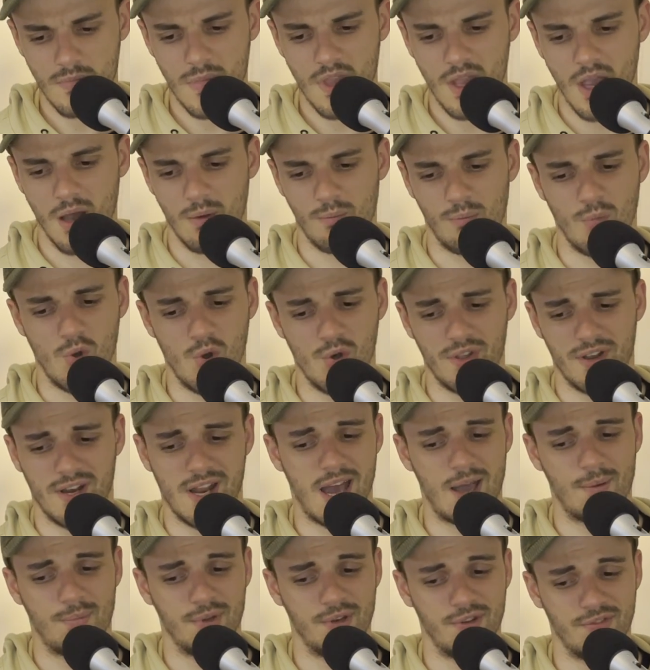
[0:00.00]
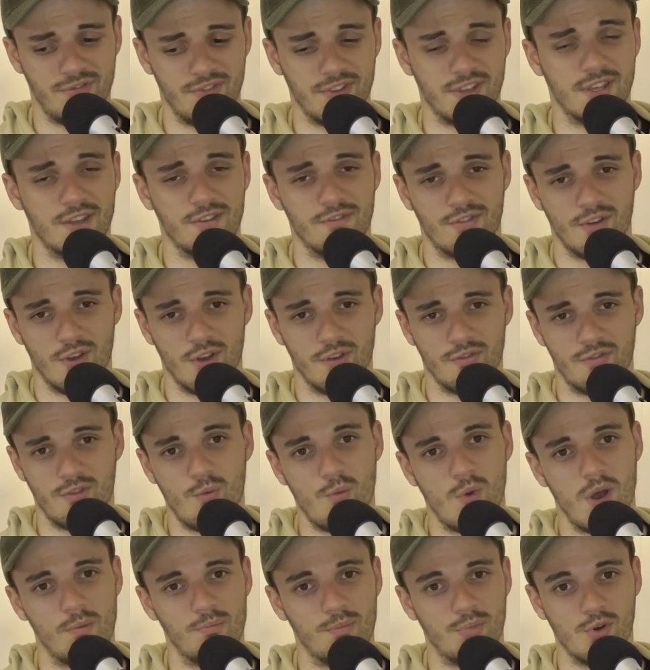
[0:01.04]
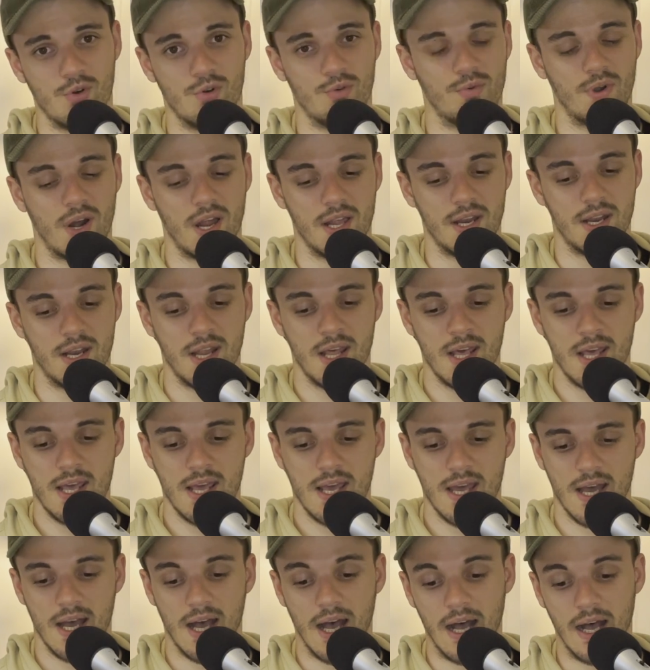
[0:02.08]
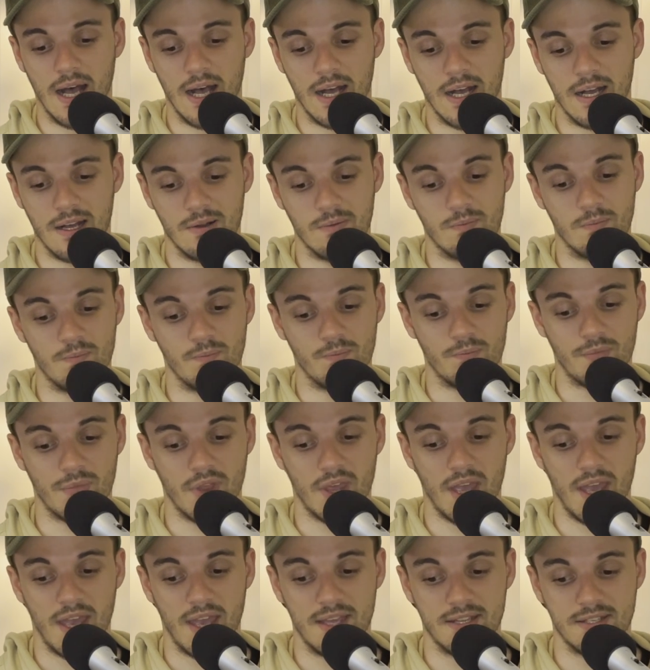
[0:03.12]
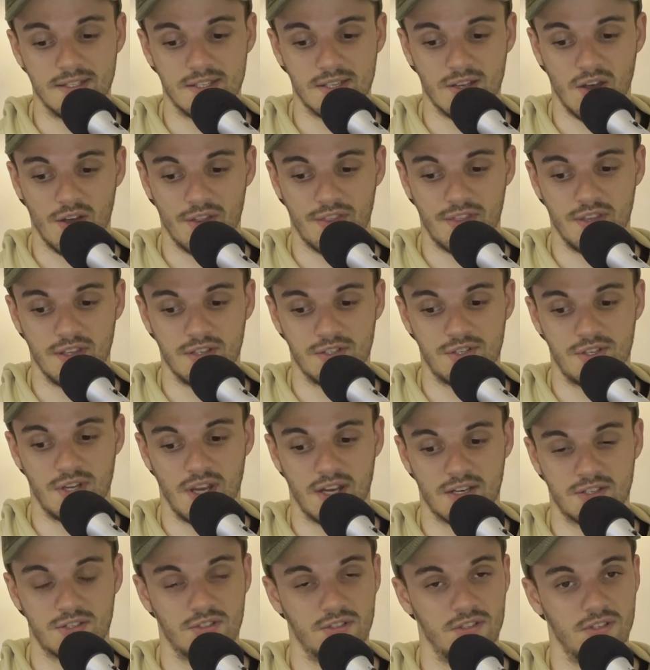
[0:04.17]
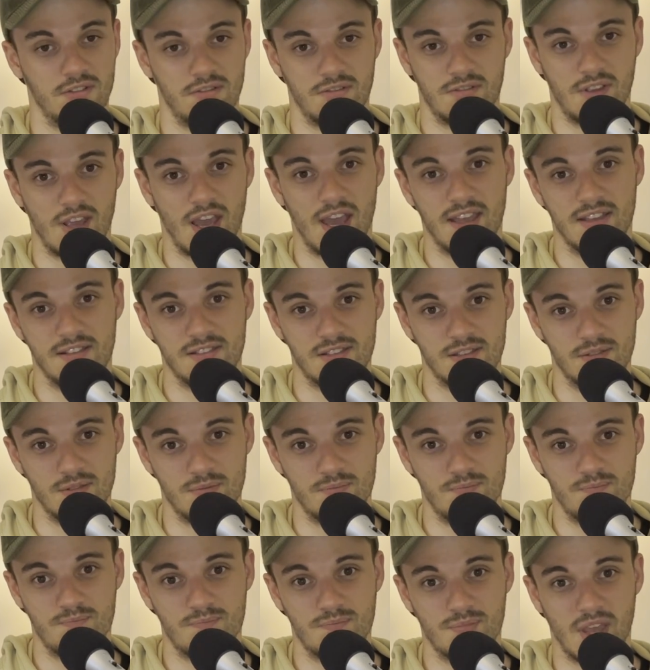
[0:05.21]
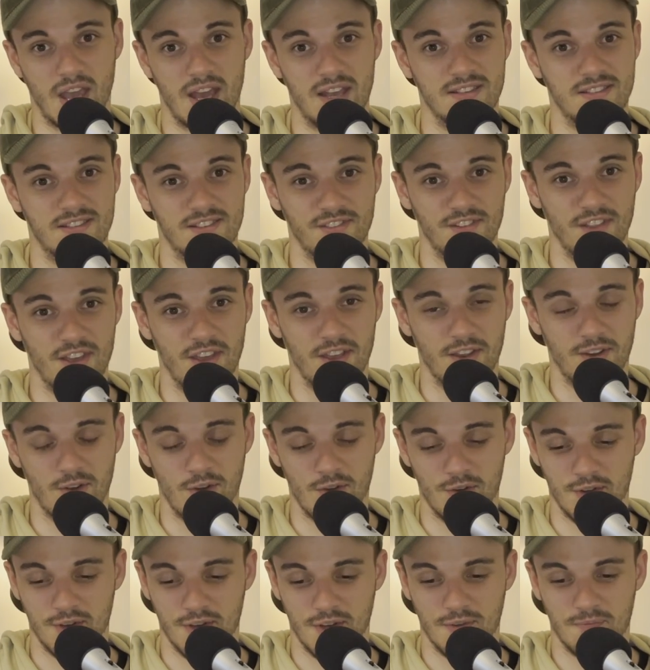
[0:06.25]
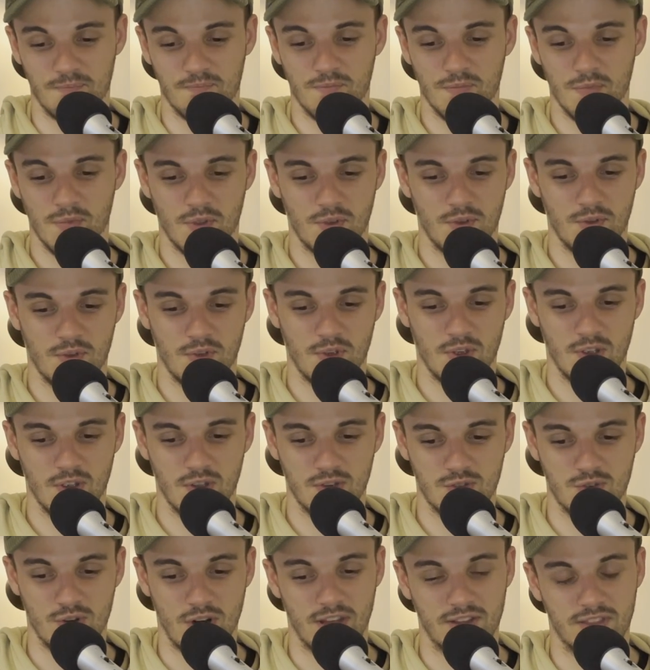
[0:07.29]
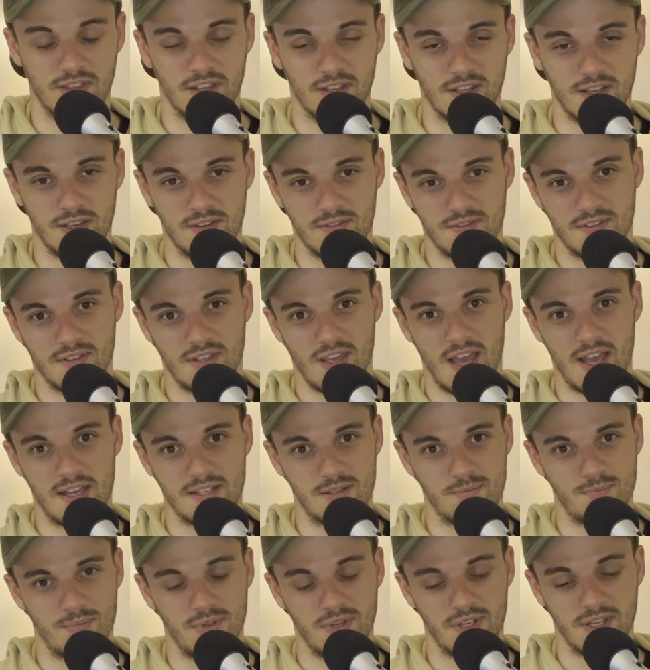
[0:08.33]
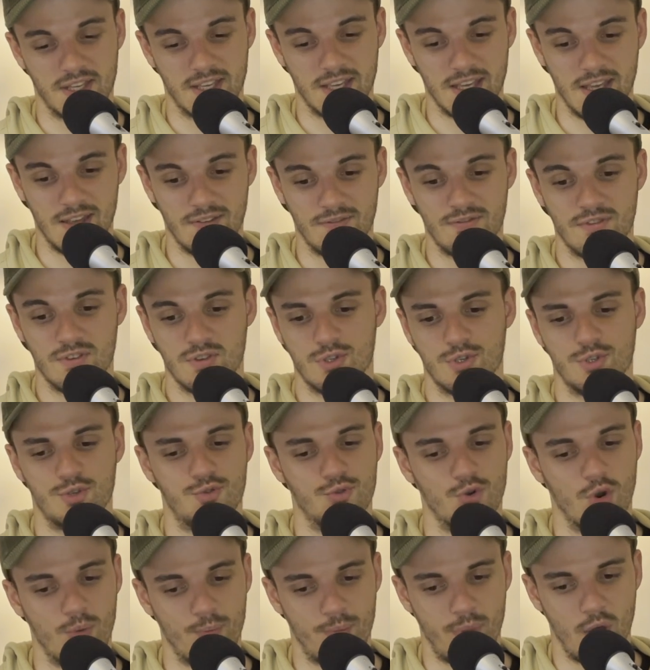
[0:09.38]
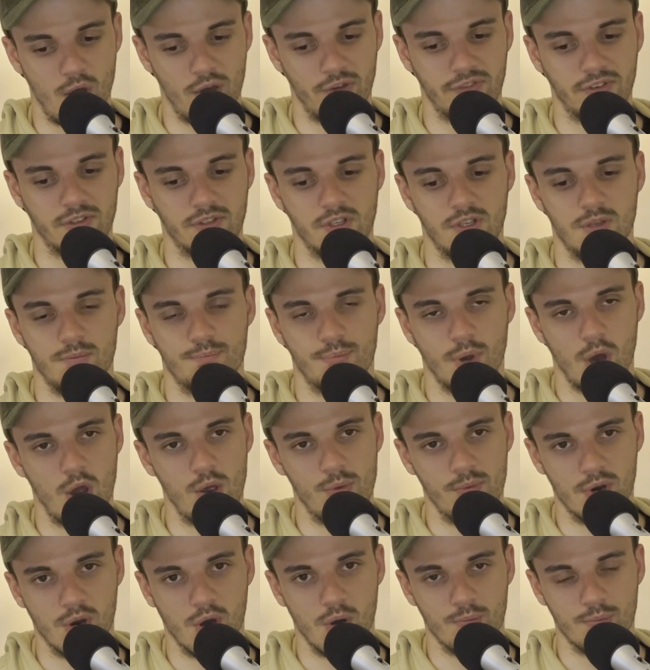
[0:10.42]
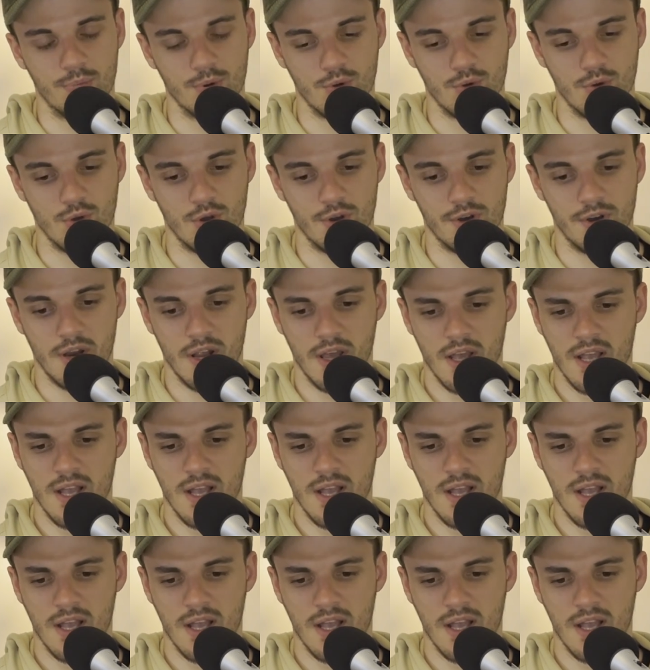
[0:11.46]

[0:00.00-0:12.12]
I'm more than happy to forgive her for one poor run. And I think she actually gains a leg on a track that has a bit of give. She's drawn perfectly, Bowman on board.